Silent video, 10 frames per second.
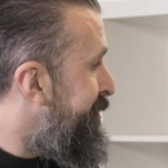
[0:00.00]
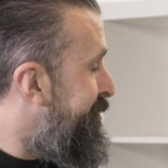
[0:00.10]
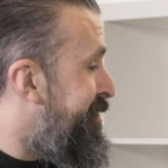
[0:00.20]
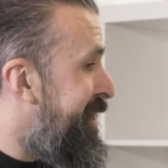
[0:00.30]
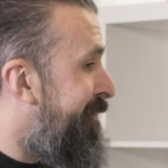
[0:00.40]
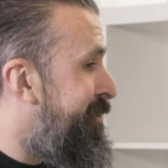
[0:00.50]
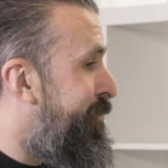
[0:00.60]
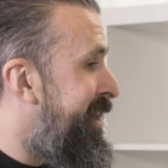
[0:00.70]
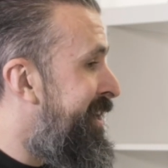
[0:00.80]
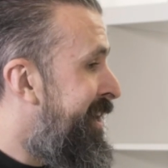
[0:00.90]
You just have to
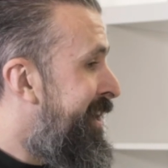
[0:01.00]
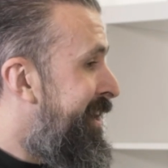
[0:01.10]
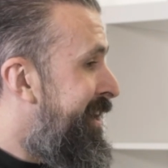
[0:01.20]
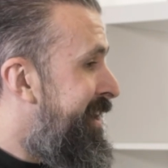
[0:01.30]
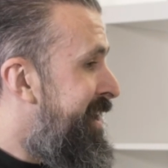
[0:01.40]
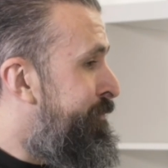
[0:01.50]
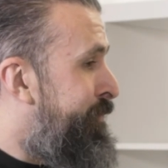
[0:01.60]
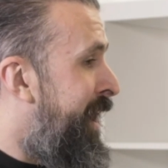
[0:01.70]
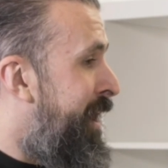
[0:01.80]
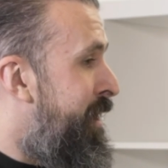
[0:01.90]
be in
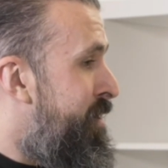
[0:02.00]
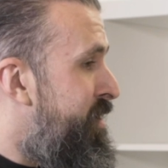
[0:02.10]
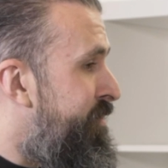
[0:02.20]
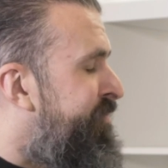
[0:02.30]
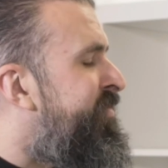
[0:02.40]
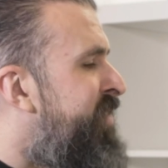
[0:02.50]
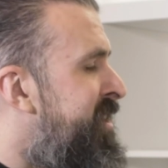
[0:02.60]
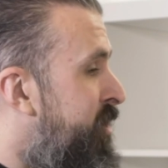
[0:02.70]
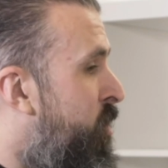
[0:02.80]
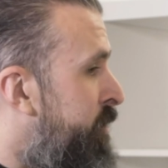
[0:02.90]
better
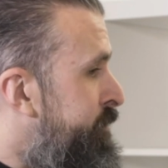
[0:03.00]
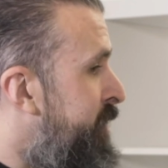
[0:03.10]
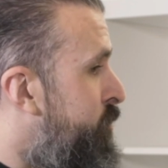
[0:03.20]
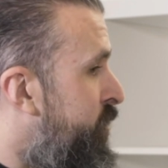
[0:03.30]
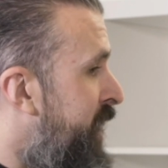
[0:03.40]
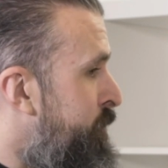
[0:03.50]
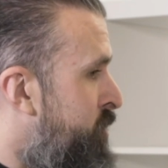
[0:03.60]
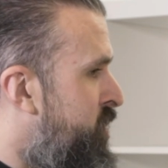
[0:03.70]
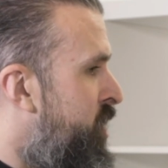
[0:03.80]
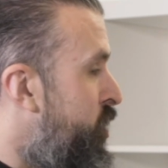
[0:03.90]
physical and mental shape
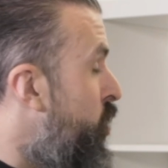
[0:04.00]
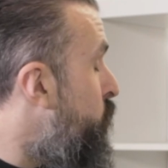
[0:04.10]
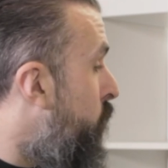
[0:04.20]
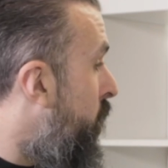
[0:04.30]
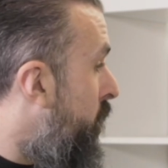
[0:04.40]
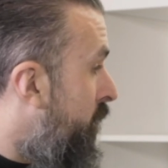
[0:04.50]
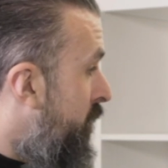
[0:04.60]
than you were